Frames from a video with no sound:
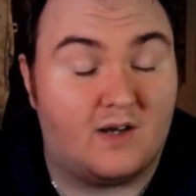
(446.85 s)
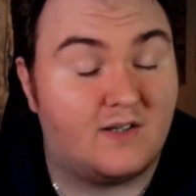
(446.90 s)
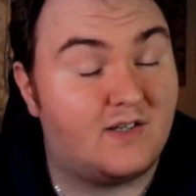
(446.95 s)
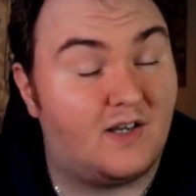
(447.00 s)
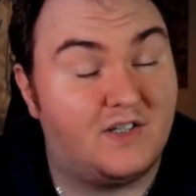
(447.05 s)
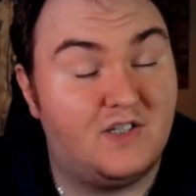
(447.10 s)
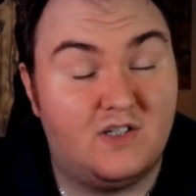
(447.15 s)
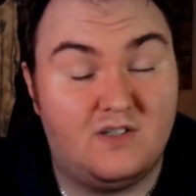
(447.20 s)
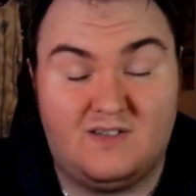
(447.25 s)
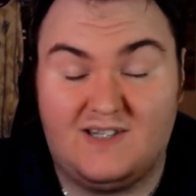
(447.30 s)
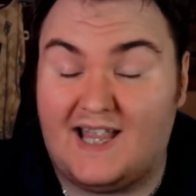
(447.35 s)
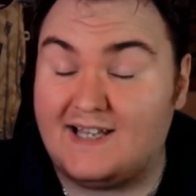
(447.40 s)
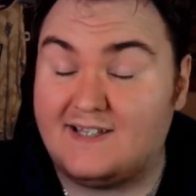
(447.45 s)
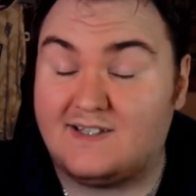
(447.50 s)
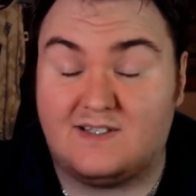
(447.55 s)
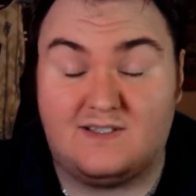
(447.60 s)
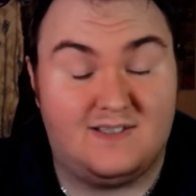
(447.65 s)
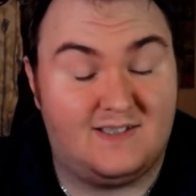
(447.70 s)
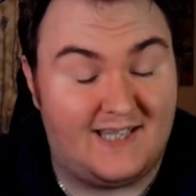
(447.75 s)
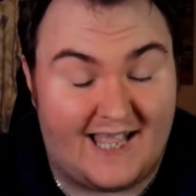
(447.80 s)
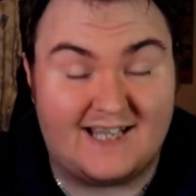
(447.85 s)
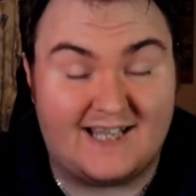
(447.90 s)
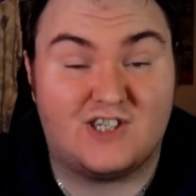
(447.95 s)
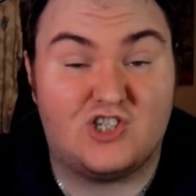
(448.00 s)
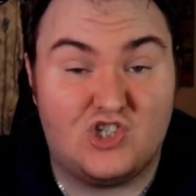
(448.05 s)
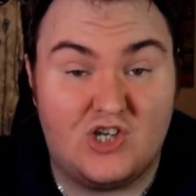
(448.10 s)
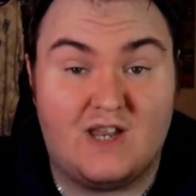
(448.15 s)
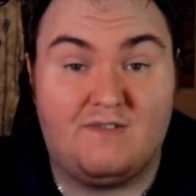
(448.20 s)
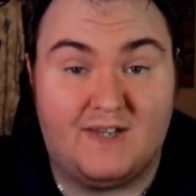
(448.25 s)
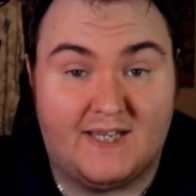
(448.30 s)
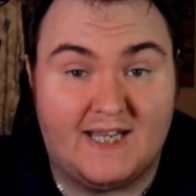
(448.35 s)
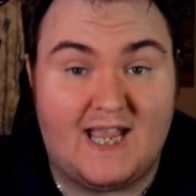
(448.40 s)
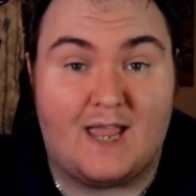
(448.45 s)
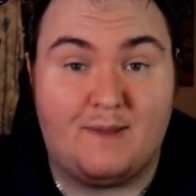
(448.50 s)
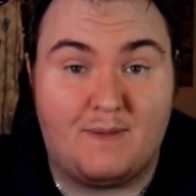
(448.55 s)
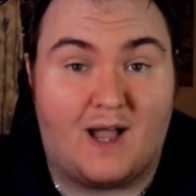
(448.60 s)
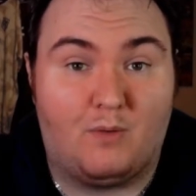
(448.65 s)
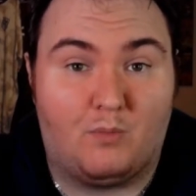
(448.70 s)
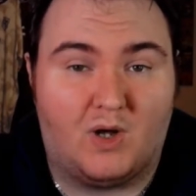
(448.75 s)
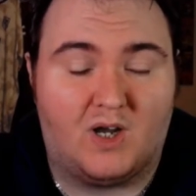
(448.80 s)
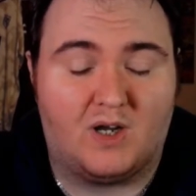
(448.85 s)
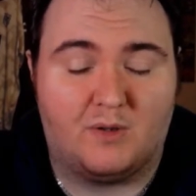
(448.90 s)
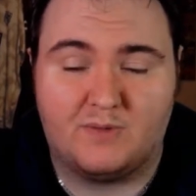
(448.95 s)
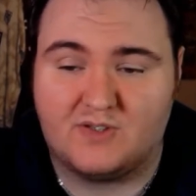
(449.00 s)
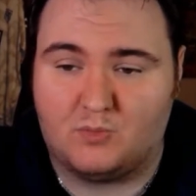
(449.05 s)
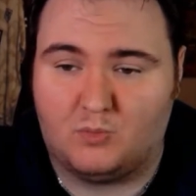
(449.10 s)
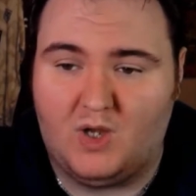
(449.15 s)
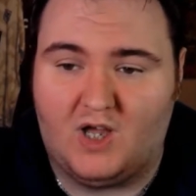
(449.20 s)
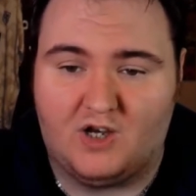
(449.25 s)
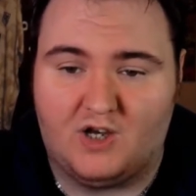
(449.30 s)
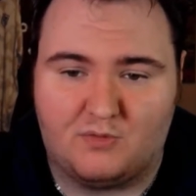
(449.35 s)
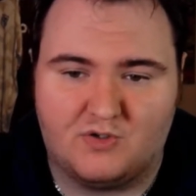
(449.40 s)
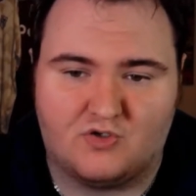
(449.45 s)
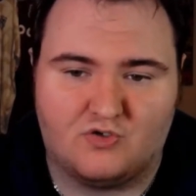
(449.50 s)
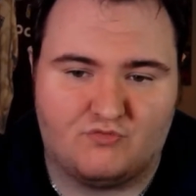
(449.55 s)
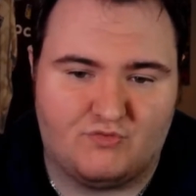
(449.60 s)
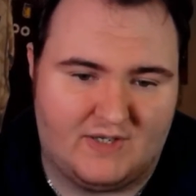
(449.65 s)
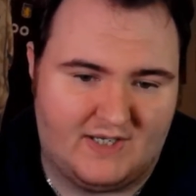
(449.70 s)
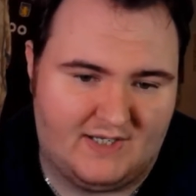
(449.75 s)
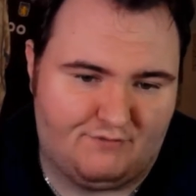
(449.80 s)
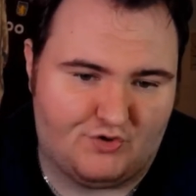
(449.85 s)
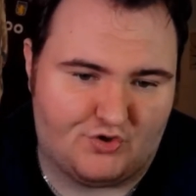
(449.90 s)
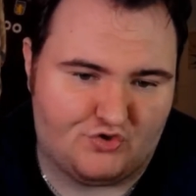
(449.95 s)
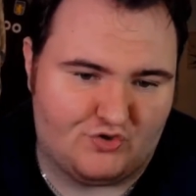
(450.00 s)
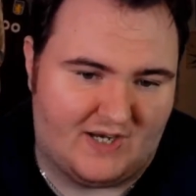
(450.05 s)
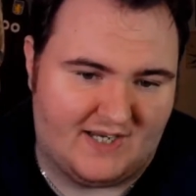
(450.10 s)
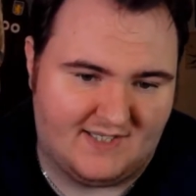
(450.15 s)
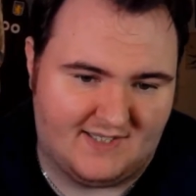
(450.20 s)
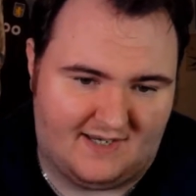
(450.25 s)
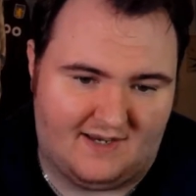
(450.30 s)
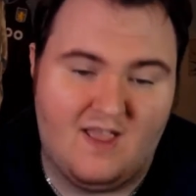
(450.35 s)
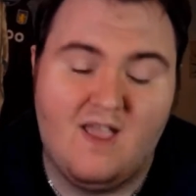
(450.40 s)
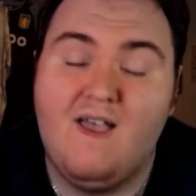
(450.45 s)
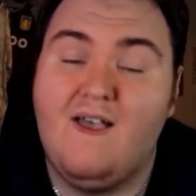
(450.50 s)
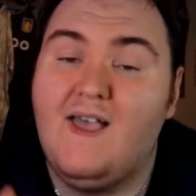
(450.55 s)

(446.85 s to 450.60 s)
because last year it came out while I was at work, which is really frustrating.